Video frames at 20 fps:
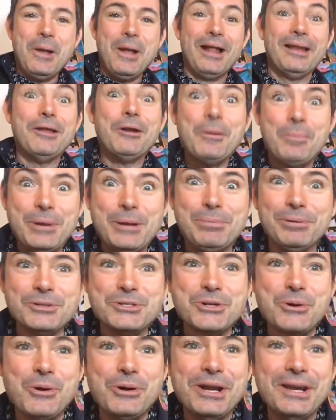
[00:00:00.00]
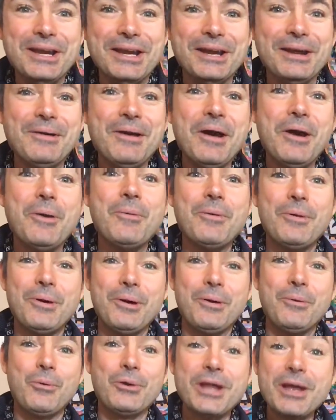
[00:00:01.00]
lot of people joining here.
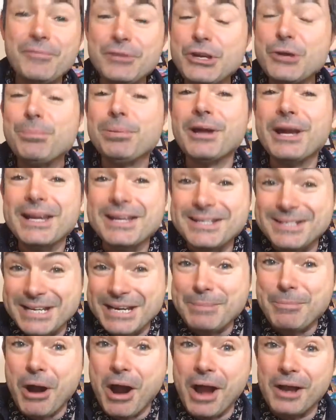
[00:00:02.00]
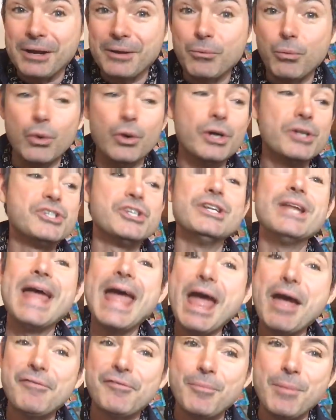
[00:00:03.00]
Whatever you play in D minor works
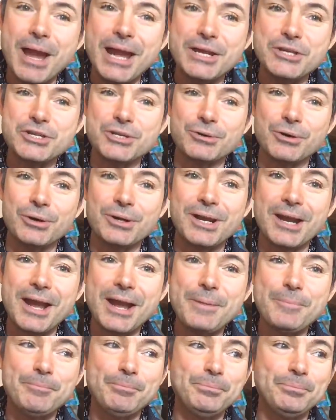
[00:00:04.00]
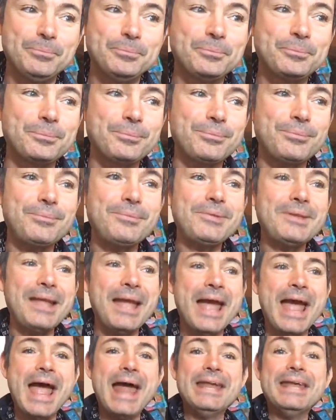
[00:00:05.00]
in F major, okay?
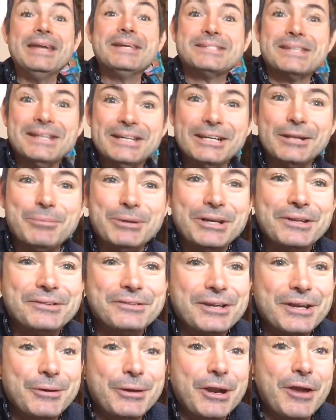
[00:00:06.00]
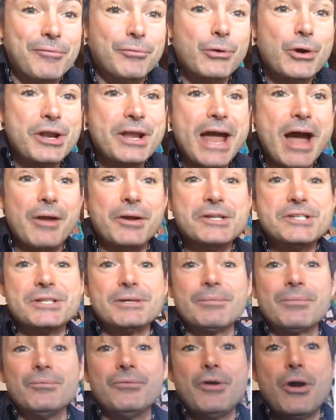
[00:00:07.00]
And here's a little bit of theory, and I've written out this
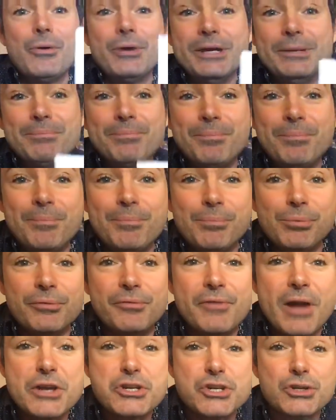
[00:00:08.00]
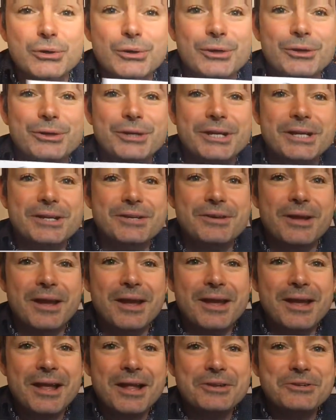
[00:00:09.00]
very professional looking
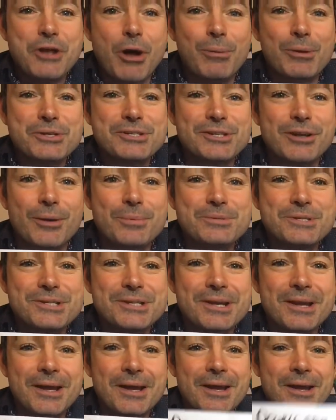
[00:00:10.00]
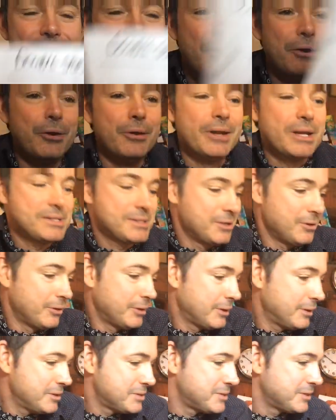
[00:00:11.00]
double slops. Oh no, that's
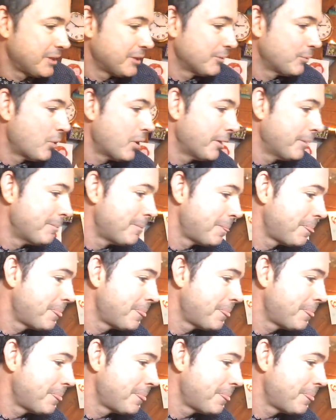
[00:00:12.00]
not it, it's the other one.